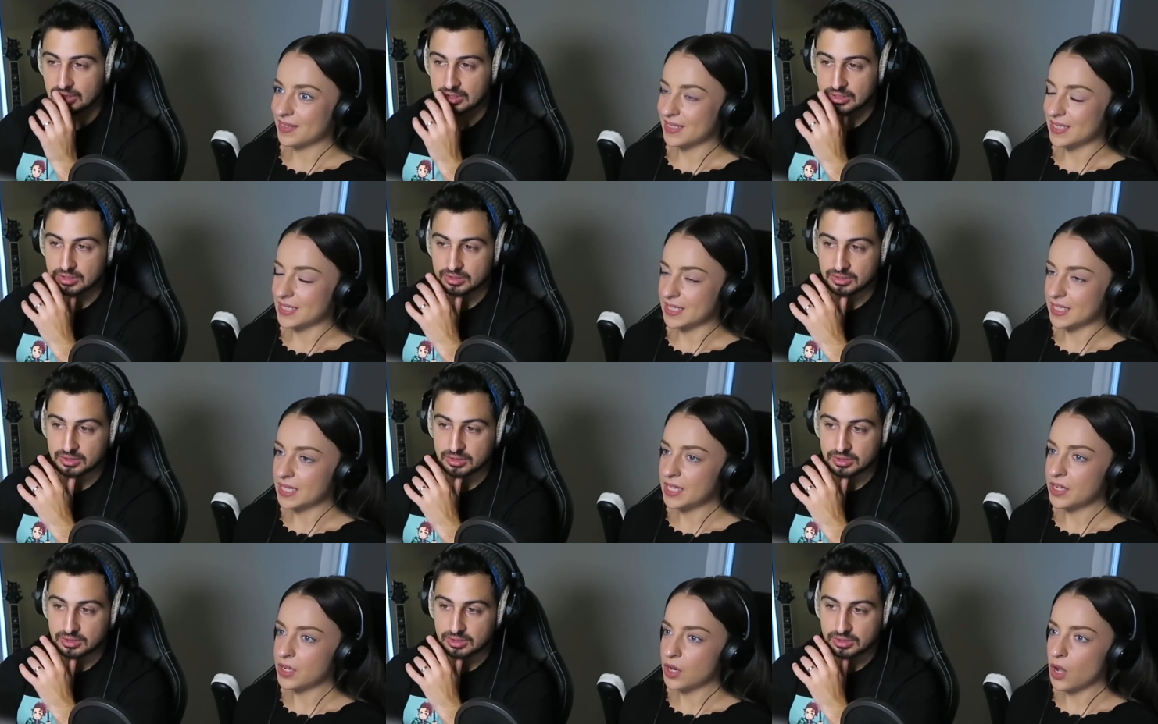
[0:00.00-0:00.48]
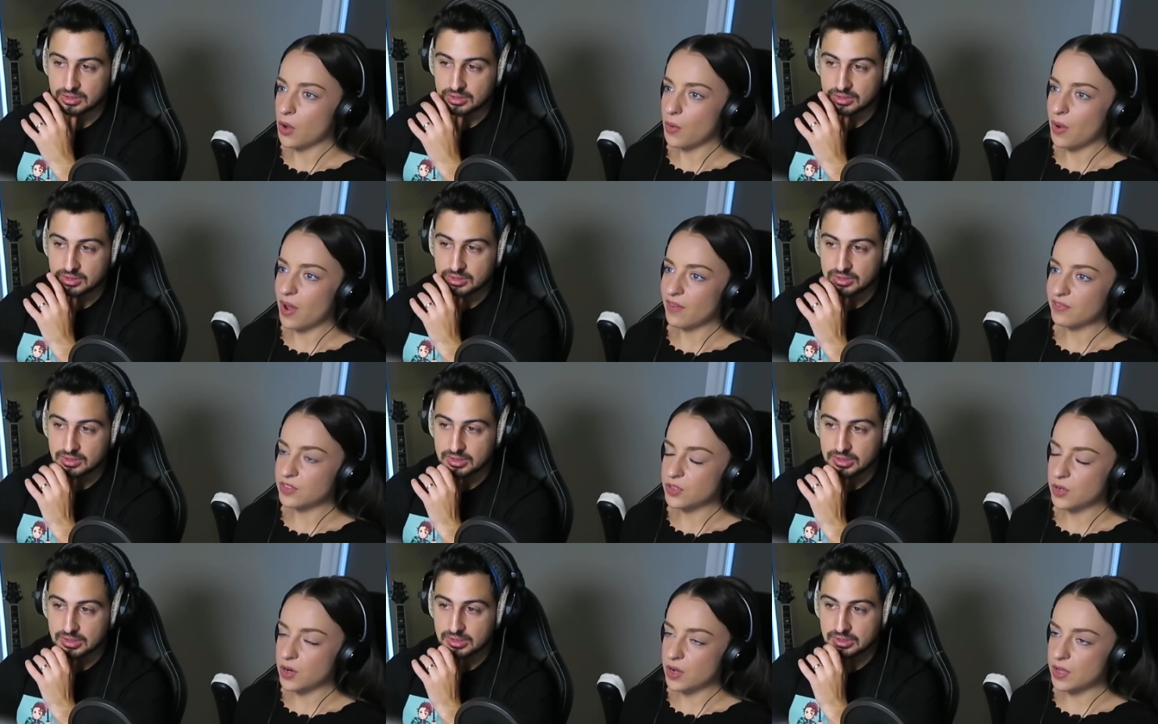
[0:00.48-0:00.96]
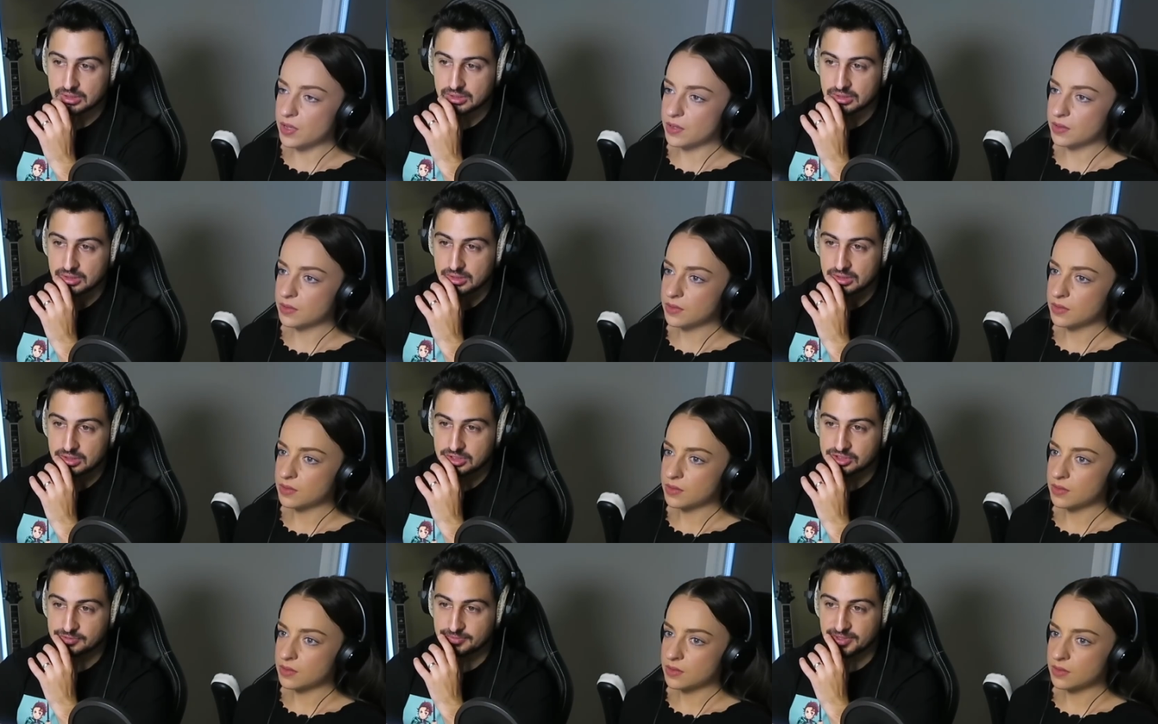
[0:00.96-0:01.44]
Speaker 1: Is he gonna go after her?
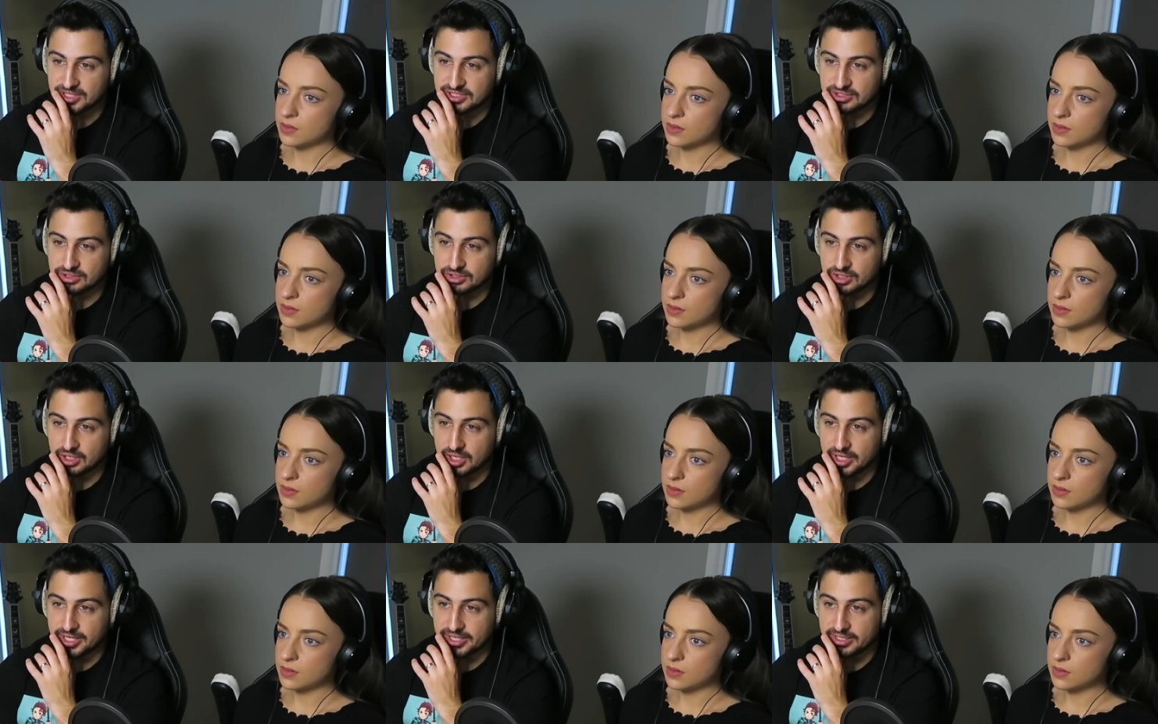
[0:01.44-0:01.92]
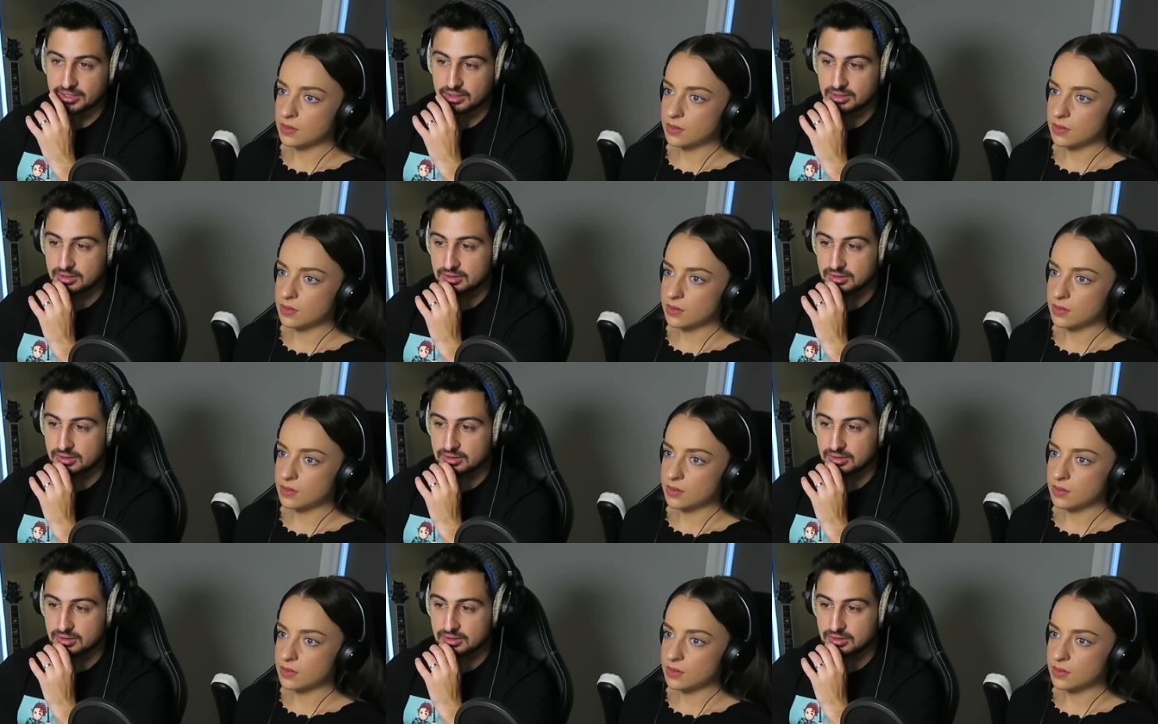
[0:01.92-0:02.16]
Speaker 2: He's about to die.